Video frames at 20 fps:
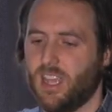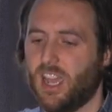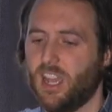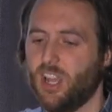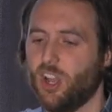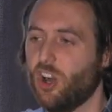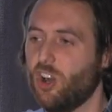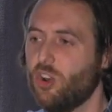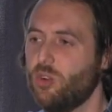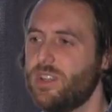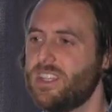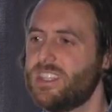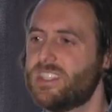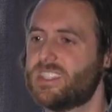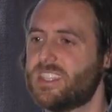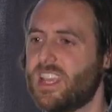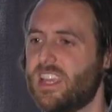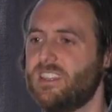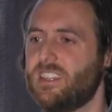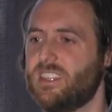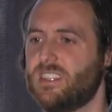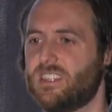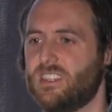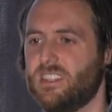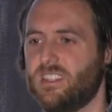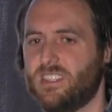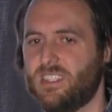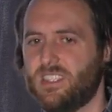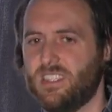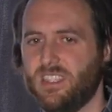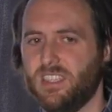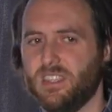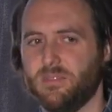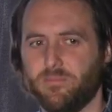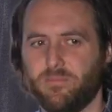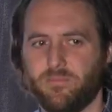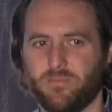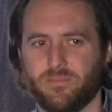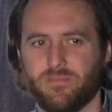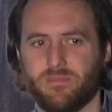I always send it to the
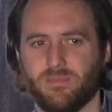team